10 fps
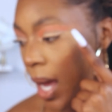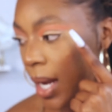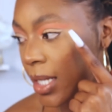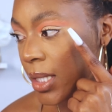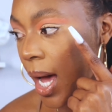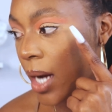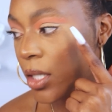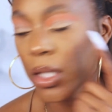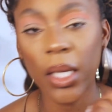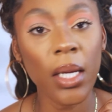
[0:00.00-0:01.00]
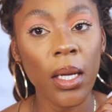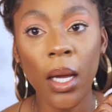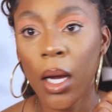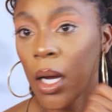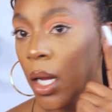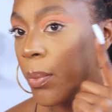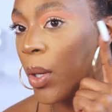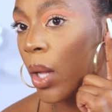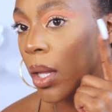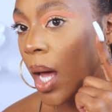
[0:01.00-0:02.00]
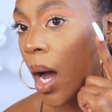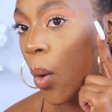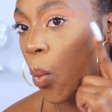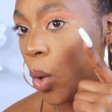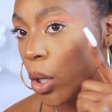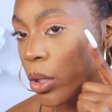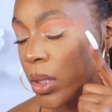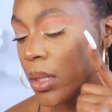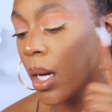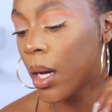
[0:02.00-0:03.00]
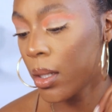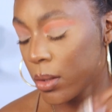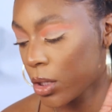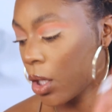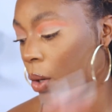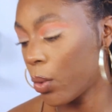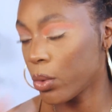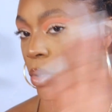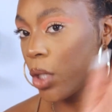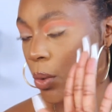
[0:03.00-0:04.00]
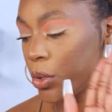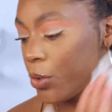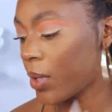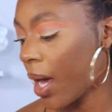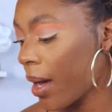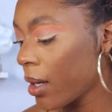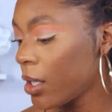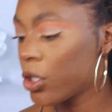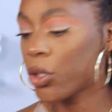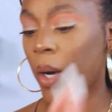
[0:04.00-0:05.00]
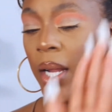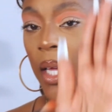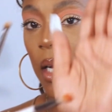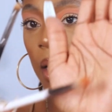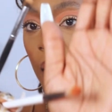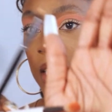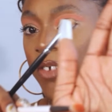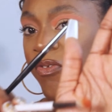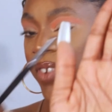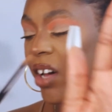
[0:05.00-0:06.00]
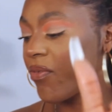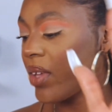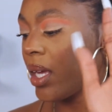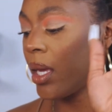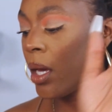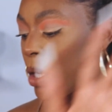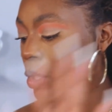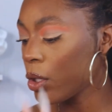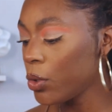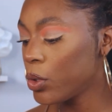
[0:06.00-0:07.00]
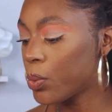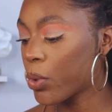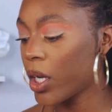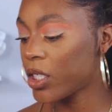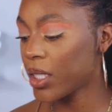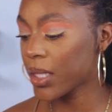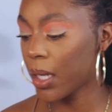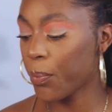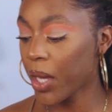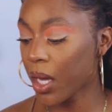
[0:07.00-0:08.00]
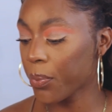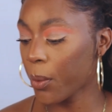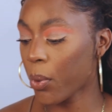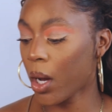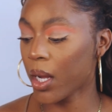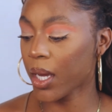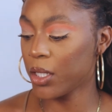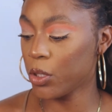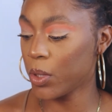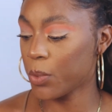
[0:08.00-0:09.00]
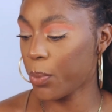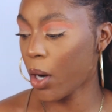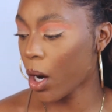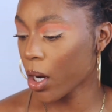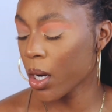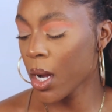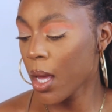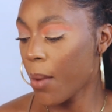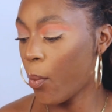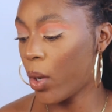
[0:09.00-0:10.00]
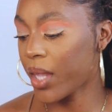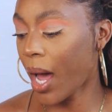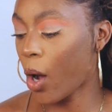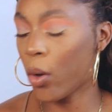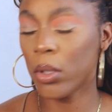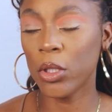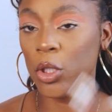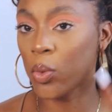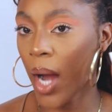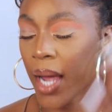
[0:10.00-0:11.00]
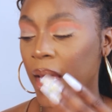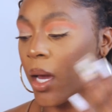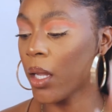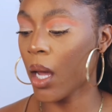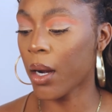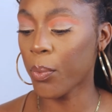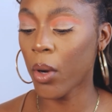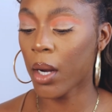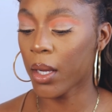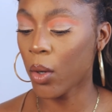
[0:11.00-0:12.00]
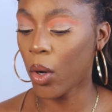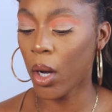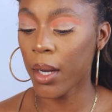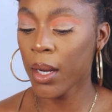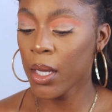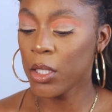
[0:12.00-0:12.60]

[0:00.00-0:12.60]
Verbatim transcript: And it's actually gonna be a lot worse. So don't do that. Try to get a nice fluffy, loose brush that's gonna pick up the product and do its part without dragging a lot of product on.